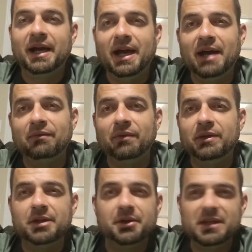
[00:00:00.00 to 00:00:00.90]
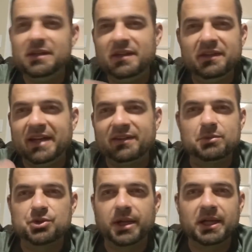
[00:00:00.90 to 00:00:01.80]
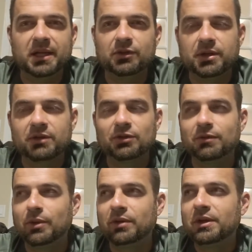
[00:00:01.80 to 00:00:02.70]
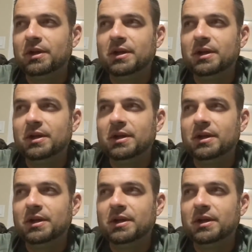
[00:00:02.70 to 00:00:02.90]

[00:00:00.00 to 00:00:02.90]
I have, you know, he's had some training, so on and so forth.